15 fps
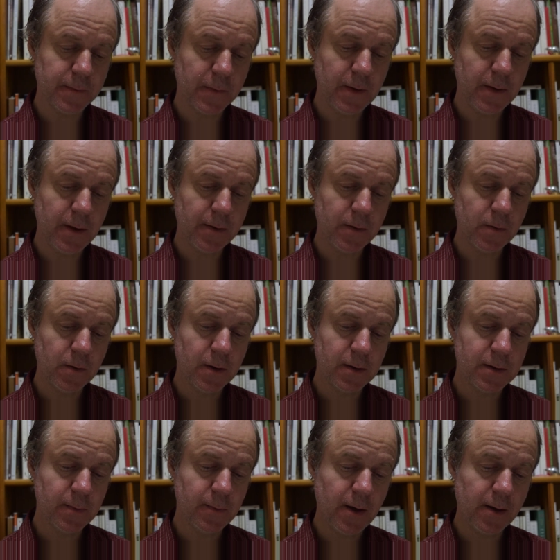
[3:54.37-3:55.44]
In other
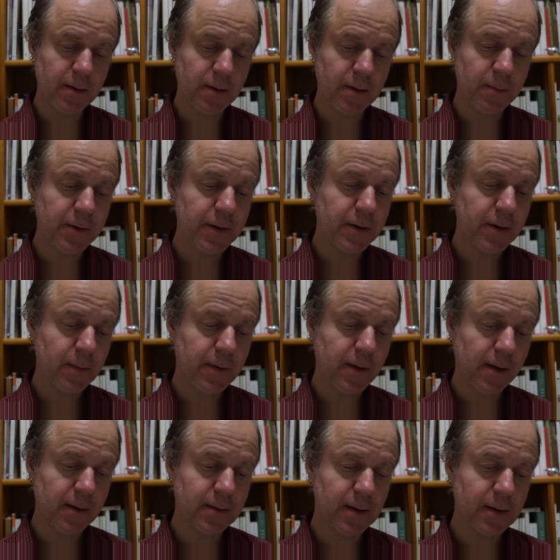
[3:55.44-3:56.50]
words, modern imperial
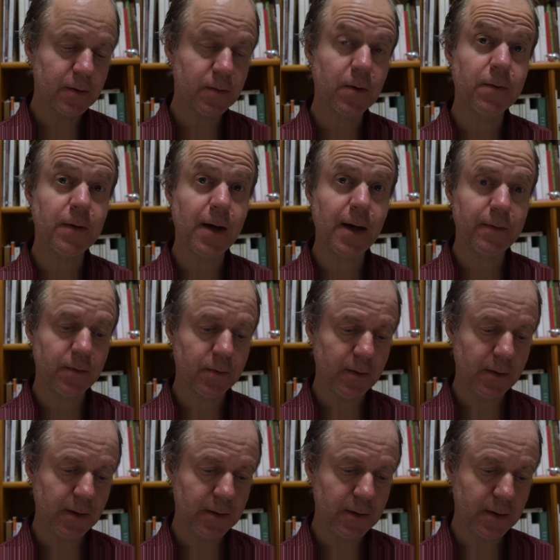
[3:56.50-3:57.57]
politics revived
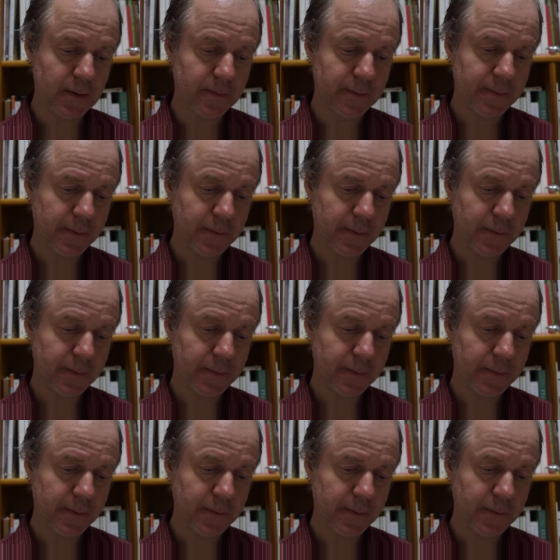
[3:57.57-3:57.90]
religion.